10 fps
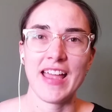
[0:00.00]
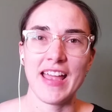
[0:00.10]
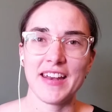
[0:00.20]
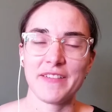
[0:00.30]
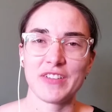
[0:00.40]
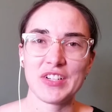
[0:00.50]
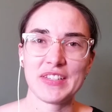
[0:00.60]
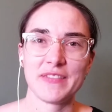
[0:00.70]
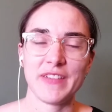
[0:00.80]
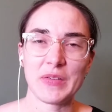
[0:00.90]
And I
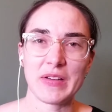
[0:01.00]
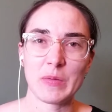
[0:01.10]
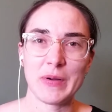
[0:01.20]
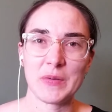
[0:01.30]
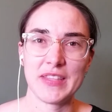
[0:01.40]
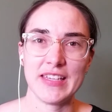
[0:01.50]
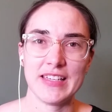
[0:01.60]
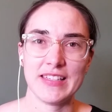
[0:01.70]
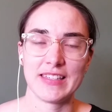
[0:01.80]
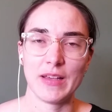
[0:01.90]
first found out about
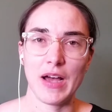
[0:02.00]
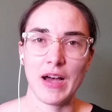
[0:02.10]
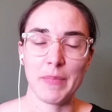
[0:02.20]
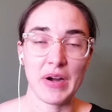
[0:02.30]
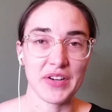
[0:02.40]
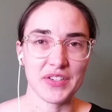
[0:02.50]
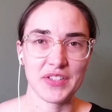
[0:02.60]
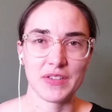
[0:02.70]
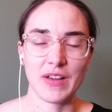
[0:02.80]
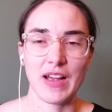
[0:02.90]
these
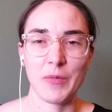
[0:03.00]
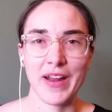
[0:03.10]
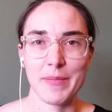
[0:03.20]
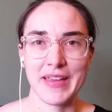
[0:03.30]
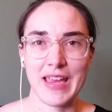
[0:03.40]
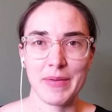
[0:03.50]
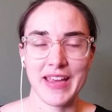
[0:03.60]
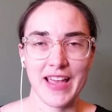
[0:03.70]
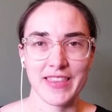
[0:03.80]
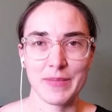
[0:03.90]
martyrs when I became a
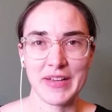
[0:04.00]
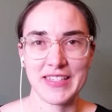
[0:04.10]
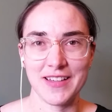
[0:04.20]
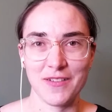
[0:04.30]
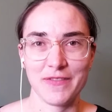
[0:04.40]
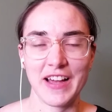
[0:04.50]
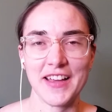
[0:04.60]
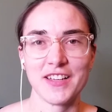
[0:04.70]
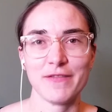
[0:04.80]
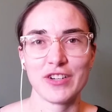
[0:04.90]
Catholic myself. I
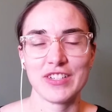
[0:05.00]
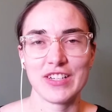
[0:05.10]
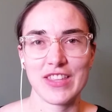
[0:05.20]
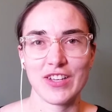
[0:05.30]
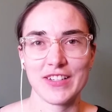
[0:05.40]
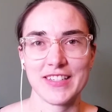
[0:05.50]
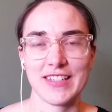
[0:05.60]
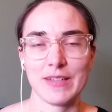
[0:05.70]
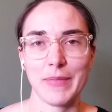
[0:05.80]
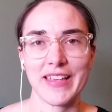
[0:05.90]
converted to
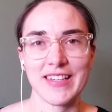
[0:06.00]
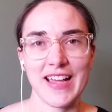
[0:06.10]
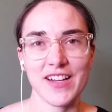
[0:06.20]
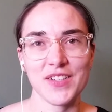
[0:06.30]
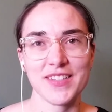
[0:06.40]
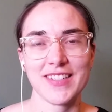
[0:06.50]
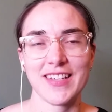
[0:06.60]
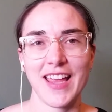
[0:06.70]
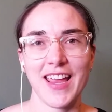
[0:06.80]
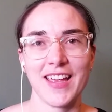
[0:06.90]
Catholicism as an
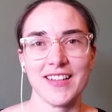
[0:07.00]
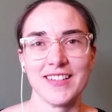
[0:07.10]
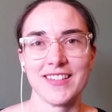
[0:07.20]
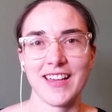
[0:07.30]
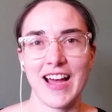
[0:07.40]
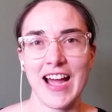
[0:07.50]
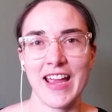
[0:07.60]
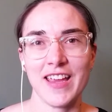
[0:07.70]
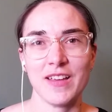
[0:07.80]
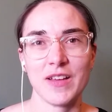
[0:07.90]
adult, and
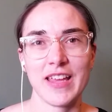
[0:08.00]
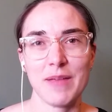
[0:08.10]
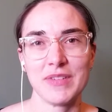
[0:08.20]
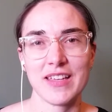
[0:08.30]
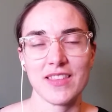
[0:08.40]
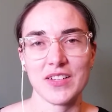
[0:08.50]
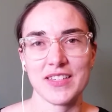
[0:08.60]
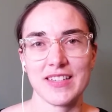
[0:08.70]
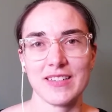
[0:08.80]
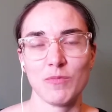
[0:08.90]
I came to
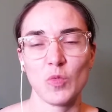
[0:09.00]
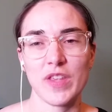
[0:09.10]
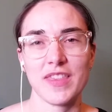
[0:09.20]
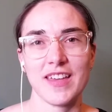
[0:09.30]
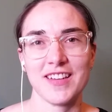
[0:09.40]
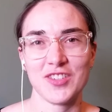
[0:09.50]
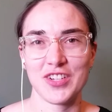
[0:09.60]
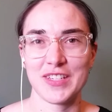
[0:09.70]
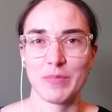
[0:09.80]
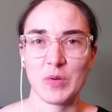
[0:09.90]
Catholicism with an
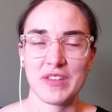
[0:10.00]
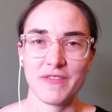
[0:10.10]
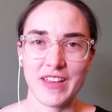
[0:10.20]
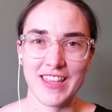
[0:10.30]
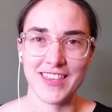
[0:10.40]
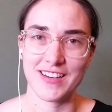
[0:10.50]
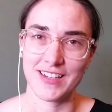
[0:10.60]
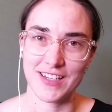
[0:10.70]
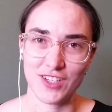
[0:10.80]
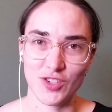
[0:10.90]
interest both in faith and in
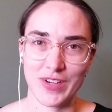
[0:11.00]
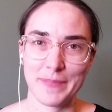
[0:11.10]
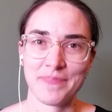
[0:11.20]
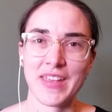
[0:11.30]
history.